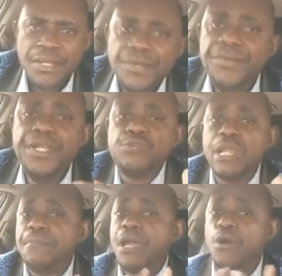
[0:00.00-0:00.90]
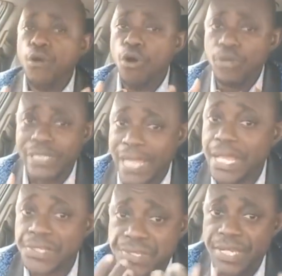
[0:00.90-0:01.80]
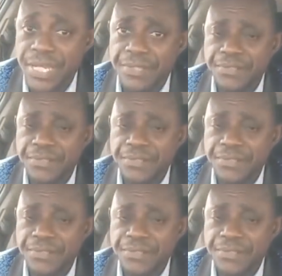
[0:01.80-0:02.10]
This one of my own cancer.